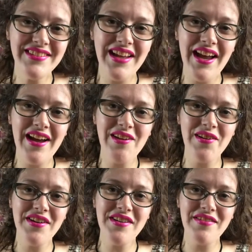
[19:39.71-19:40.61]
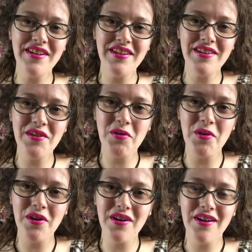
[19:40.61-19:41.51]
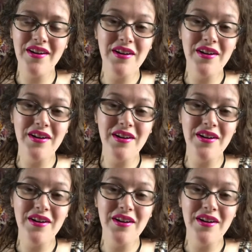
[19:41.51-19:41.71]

day or evening or